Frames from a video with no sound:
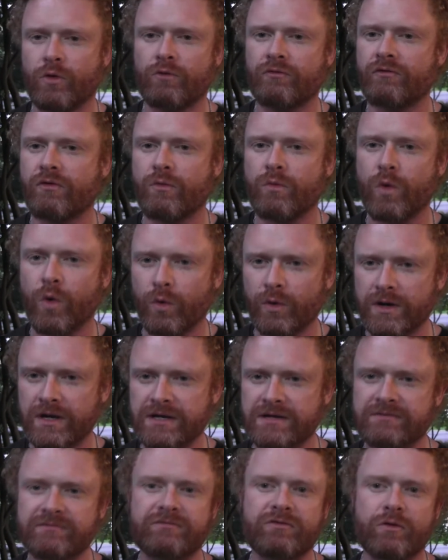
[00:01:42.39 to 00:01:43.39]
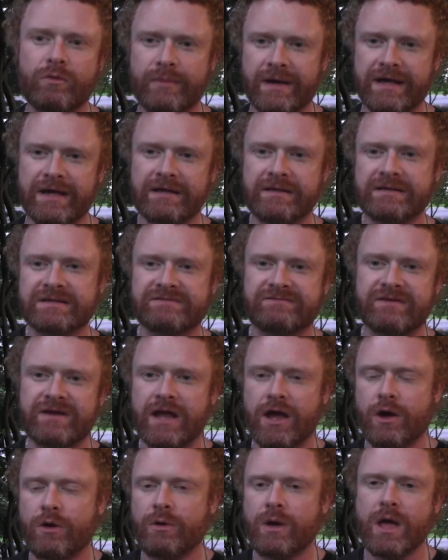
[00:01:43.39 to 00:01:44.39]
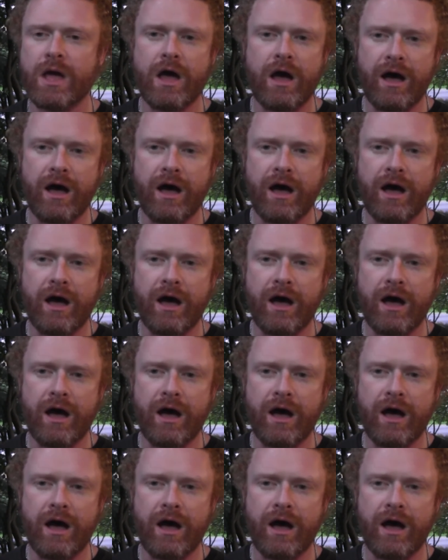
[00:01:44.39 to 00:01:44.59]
rewarded for making this video.